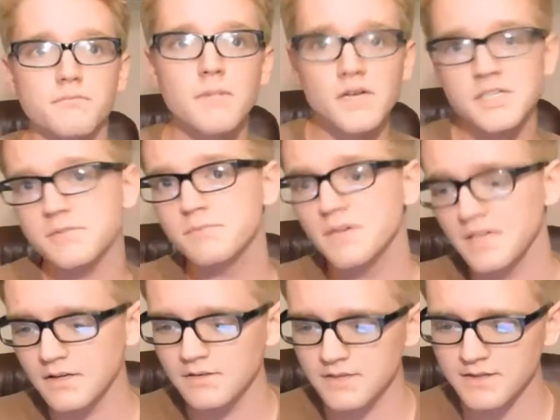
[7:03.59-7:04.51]
must
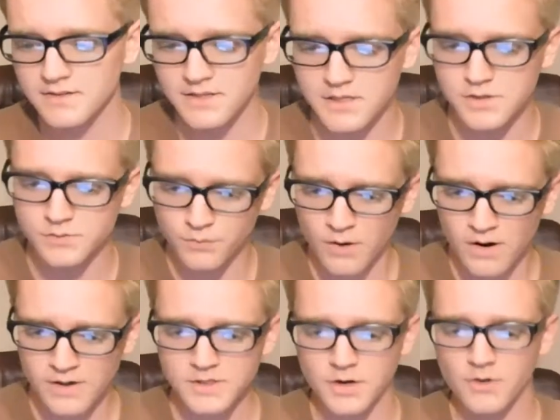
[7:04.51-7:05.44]
mean that these
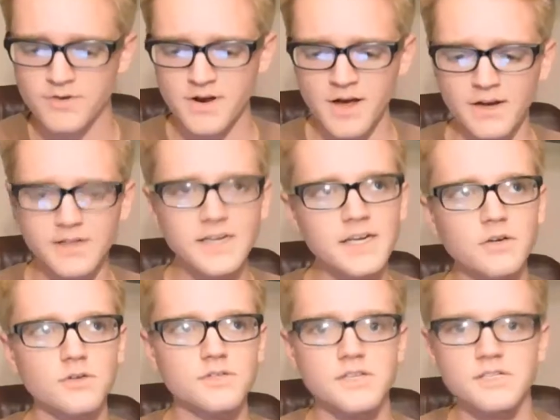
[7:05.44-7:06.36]
rocks are not
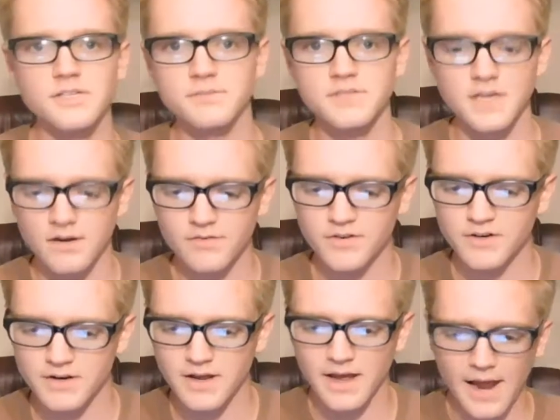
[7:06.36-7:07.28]
ecosystems of
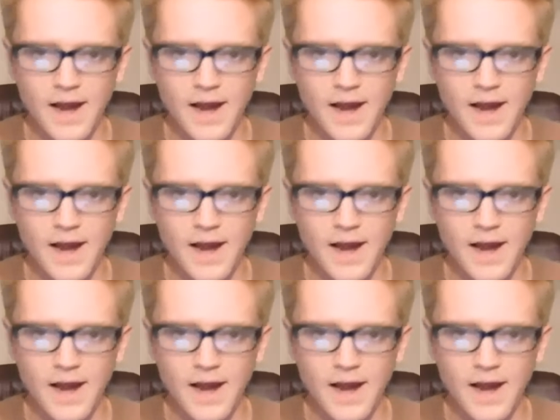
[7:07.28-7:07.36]
an